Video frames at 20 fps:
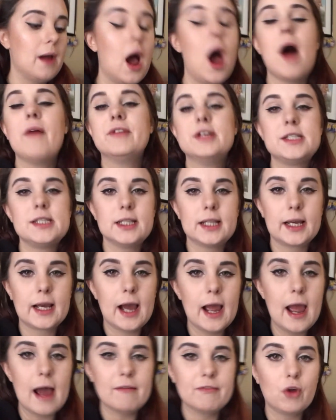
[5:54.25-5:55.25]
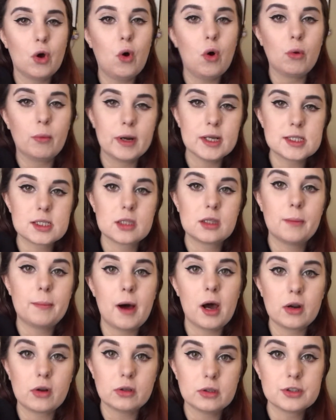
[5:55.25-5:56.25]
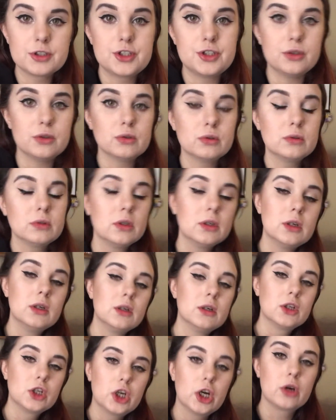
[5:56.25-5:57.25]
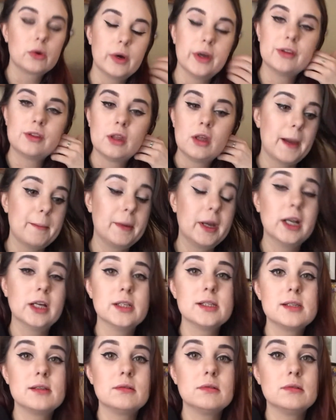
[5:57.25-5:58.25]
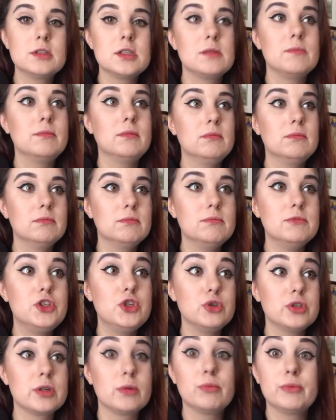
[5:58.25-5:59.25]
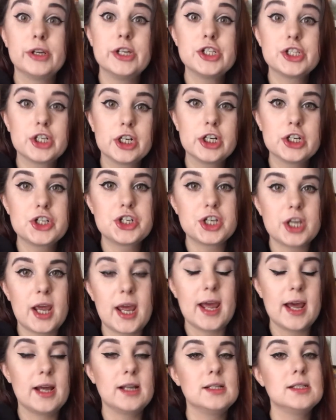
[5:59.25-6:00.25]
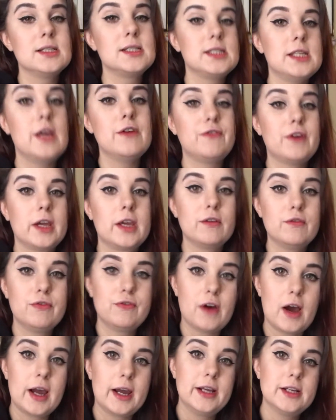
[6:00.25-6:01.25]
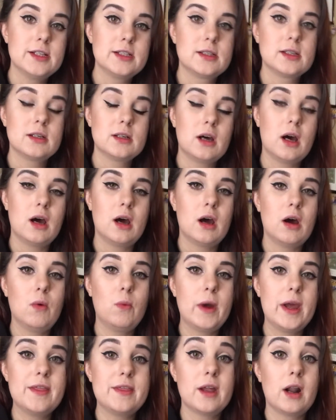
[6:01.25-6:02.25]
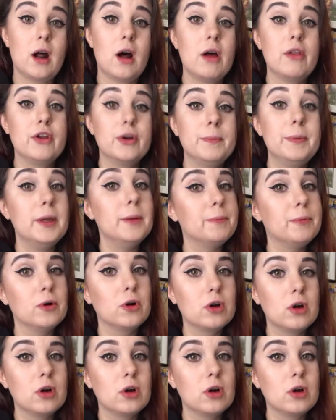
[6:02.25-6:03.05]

Obviously, like, I have the whole rest of the bottle to cook with. I'm gonna do some research and see if I can find a way that other people